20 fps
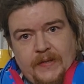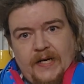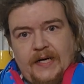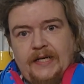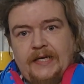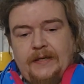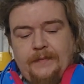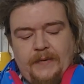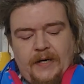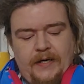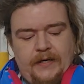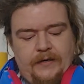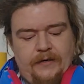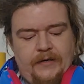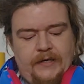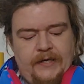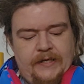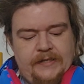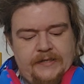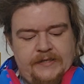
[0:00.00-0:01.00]
E minor
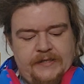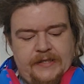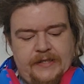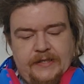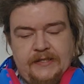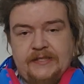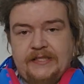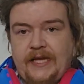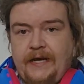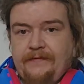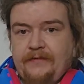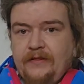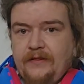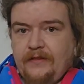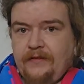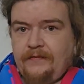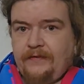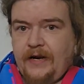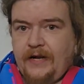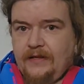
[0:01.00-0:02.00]
is the 7th
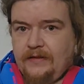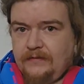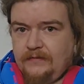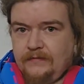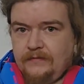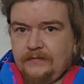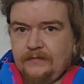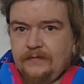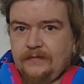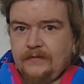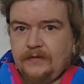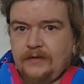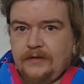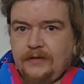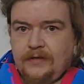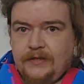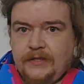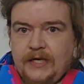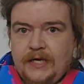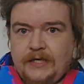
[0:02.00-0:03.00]
fret
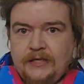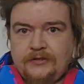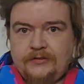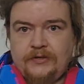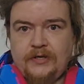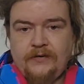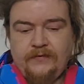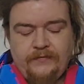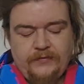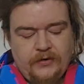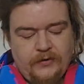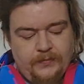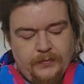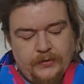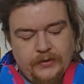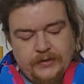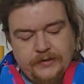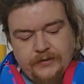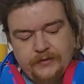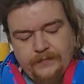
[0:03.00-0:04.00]
on the A string for your
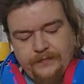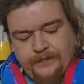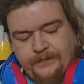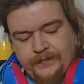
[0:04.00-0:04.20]
pointer,